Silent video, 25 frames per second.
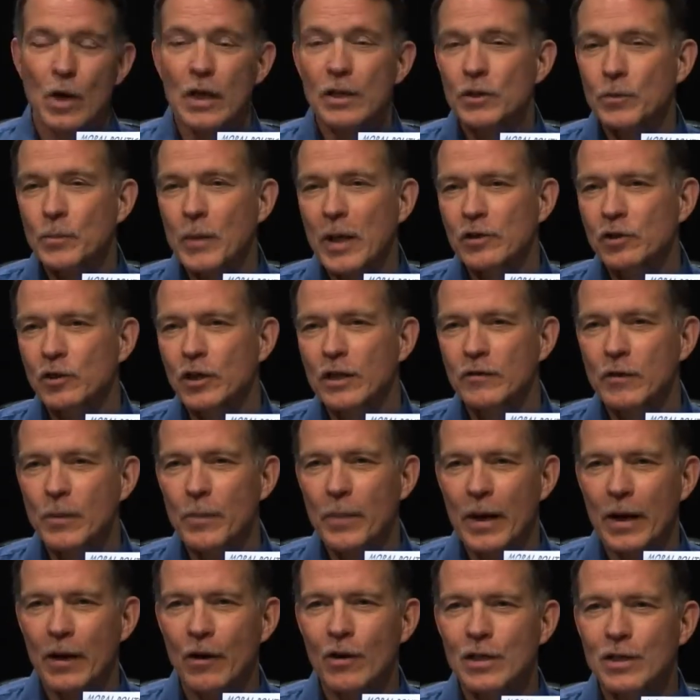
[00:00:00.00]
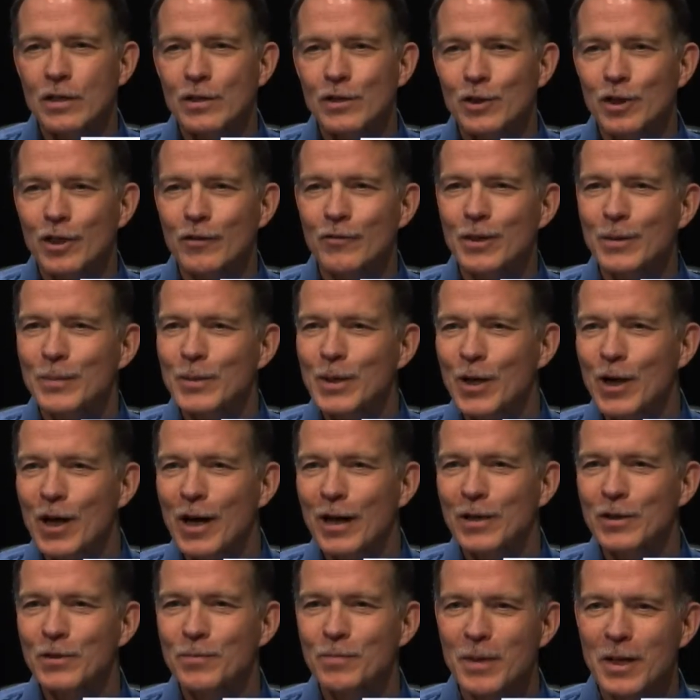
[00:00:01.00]
especially if the parent is living beyond
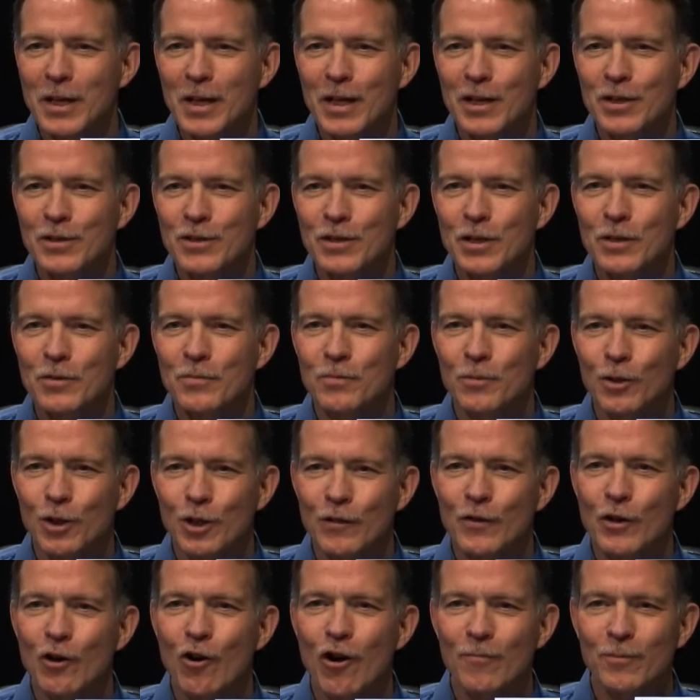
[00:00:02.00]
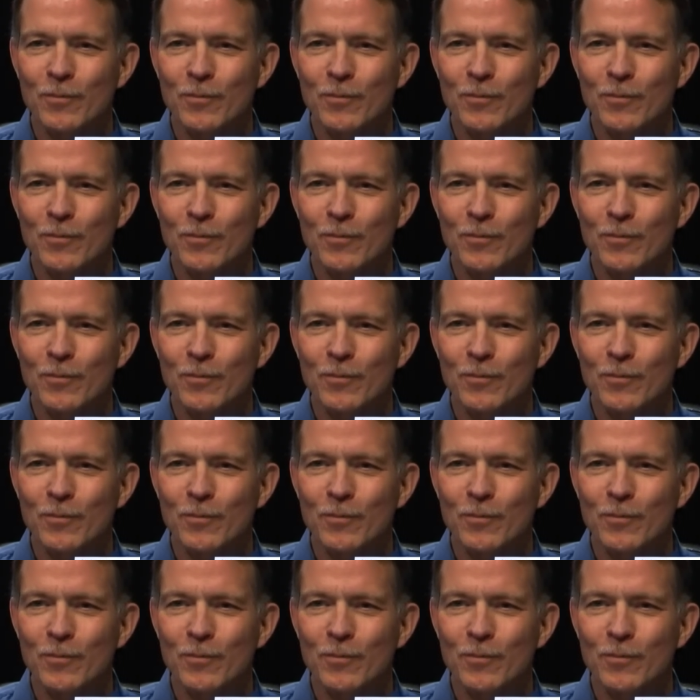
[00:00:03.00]
its means and right. living off